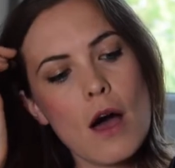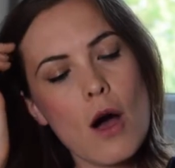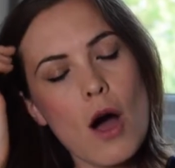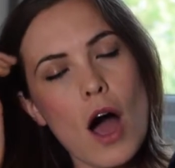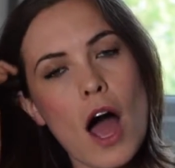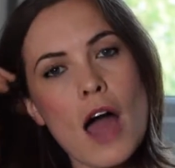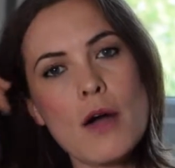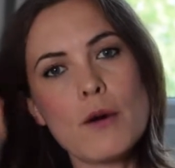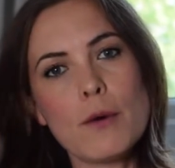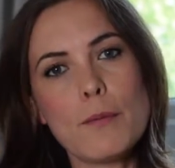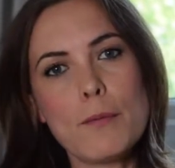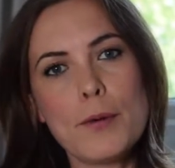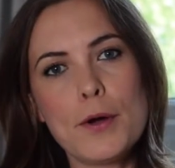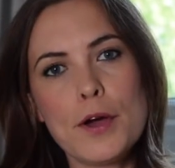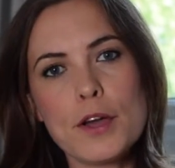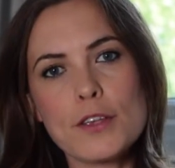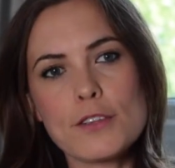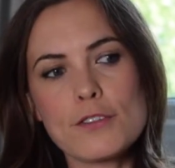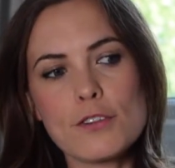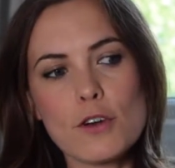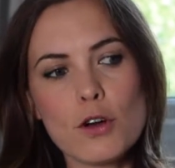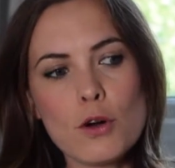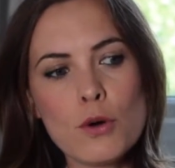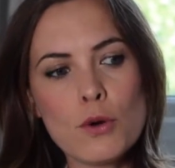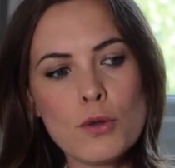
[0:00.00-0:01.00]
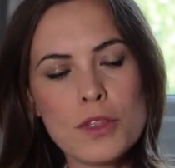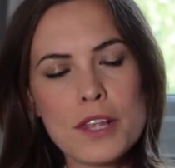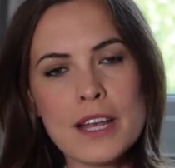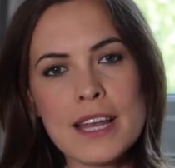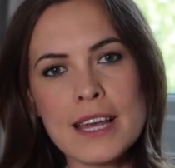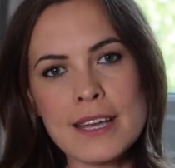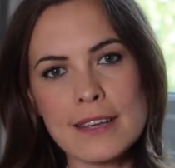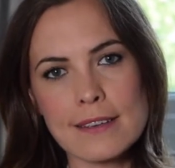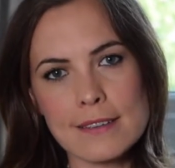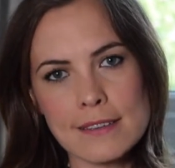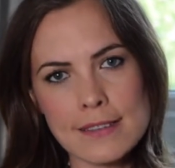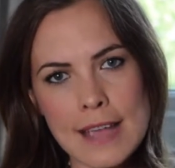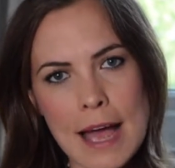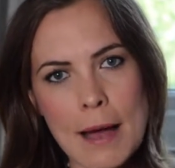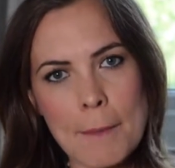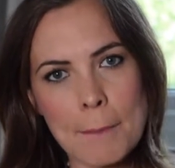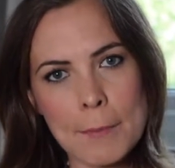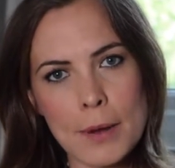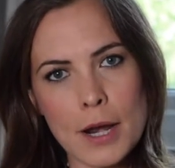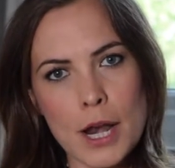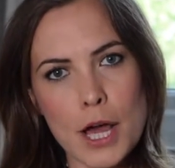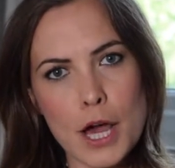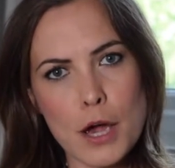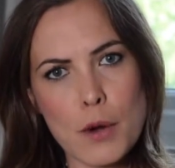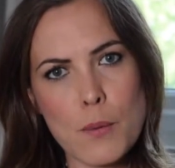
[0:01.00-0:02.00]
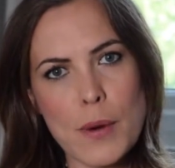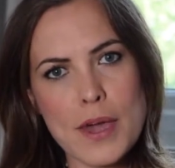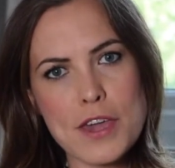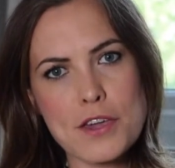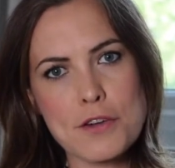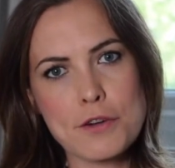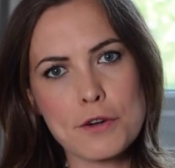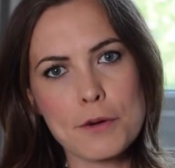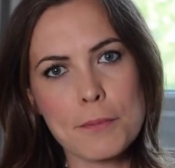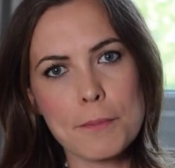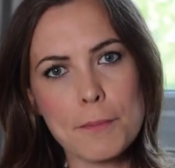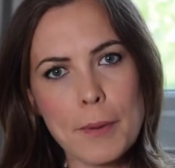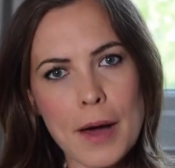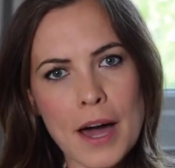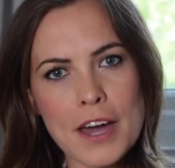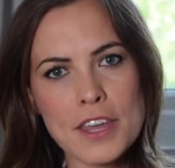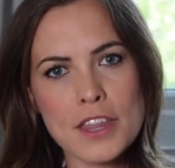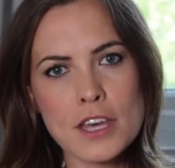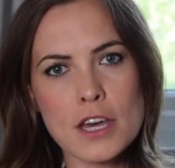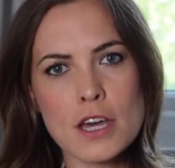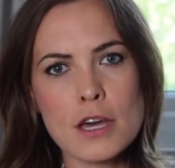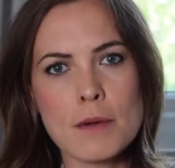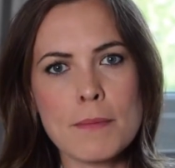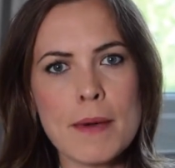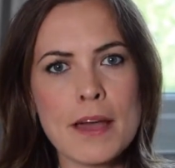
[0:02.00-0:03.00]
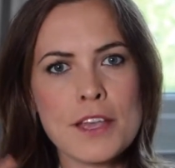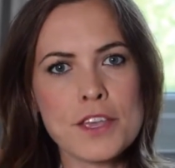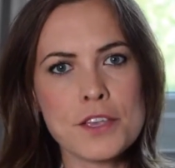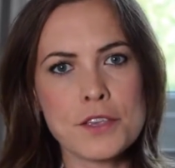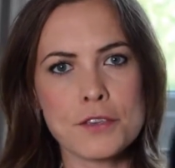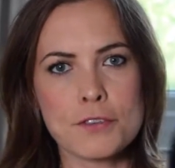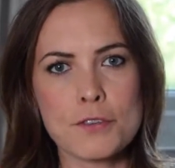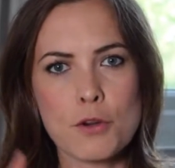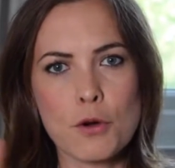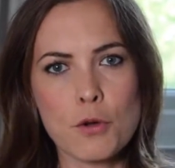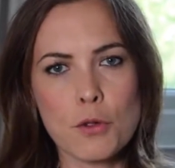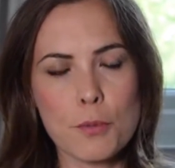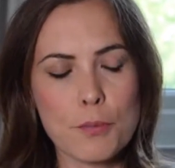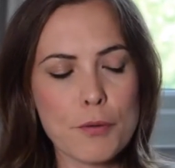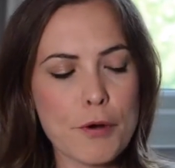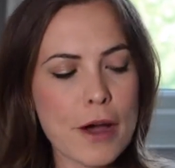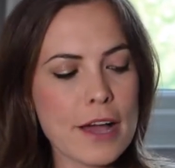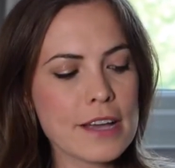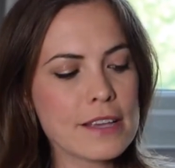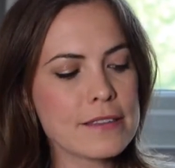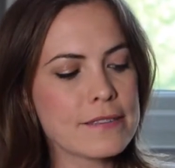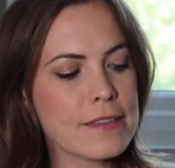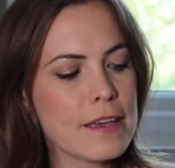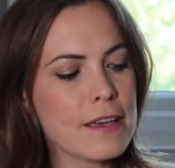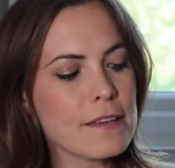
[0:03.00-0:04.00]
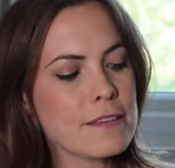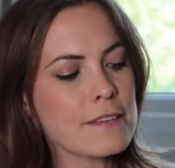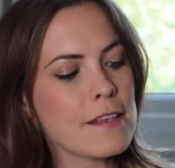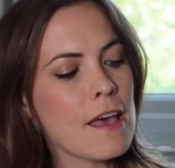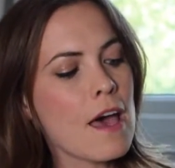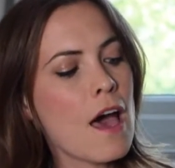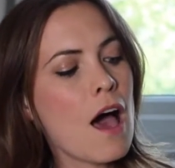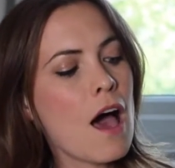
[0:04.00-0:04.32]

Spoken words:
I will put all the links down below where you can buy them and it's got all the prices.